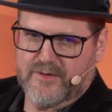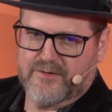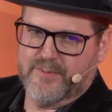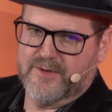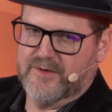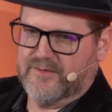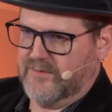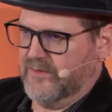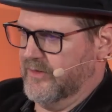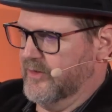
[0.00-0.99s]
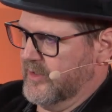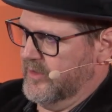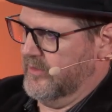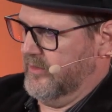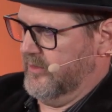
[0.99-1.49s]
experience, so you
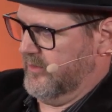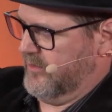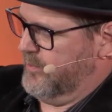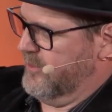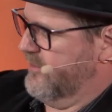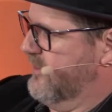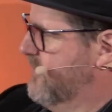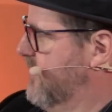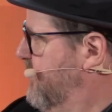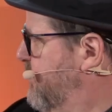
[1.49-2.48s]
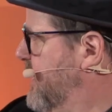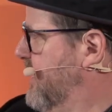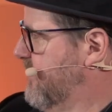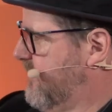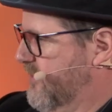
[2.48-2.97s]
could experience the tennis
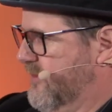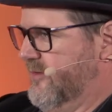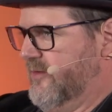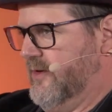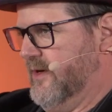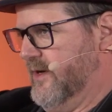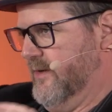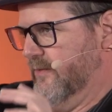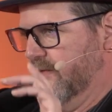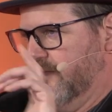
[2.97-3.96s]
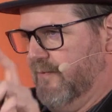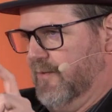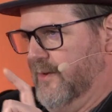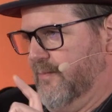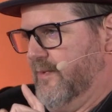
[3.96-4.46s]
matches and then
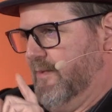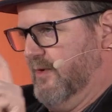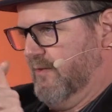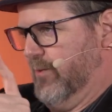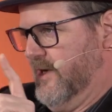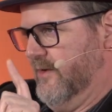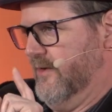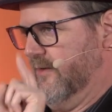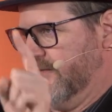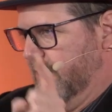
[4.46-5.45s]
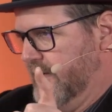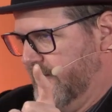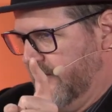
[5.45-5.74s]
flip between the different